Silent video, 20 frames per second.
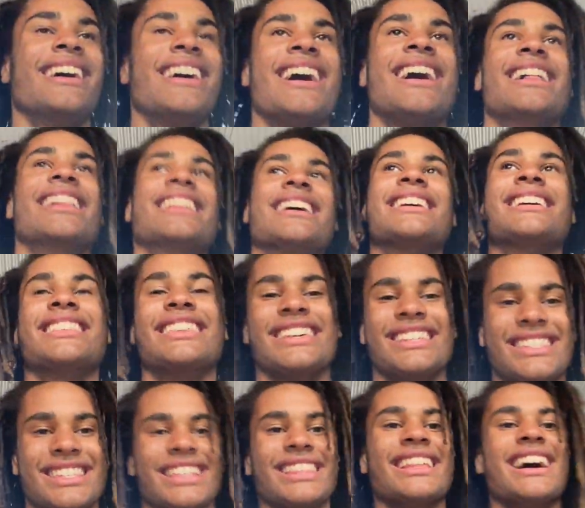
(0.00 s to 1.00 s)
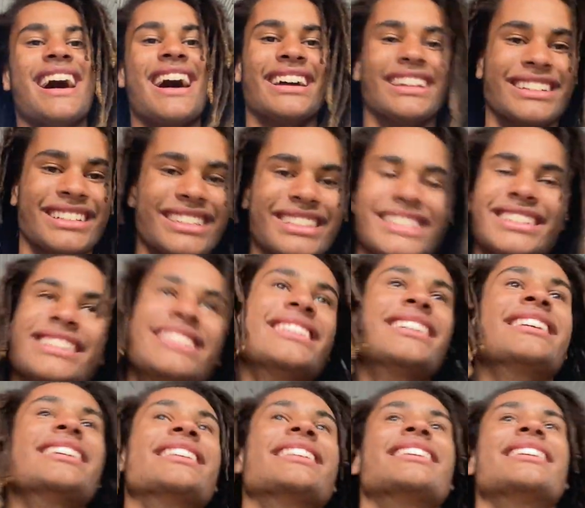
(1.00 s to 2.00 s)
I like this a lot.
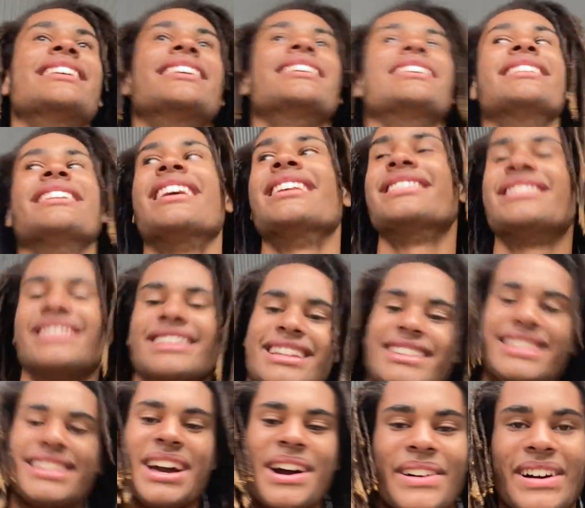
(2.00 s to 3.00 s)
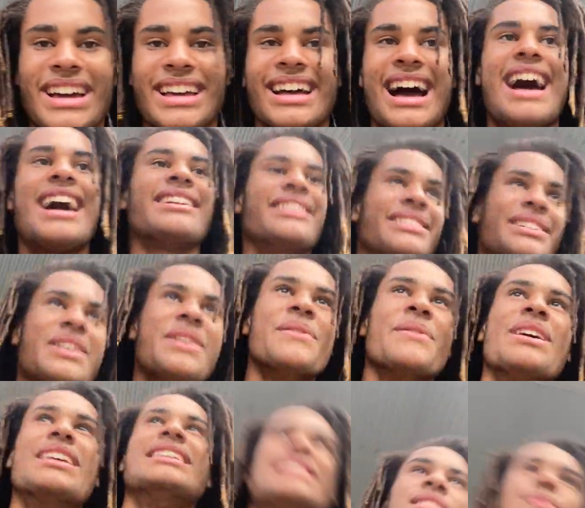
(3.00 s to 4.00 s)
Let's let's go with I don't know
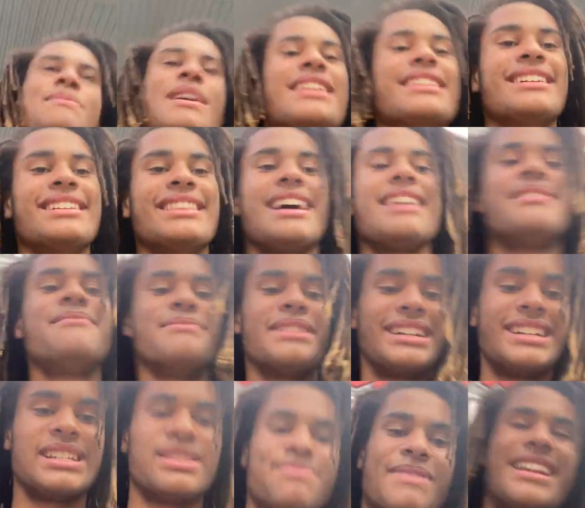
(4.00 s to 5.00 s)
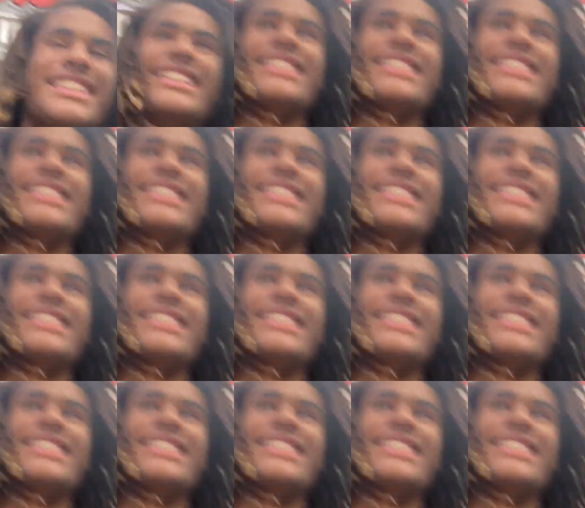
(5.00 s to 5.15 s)
what it's better than, but it's better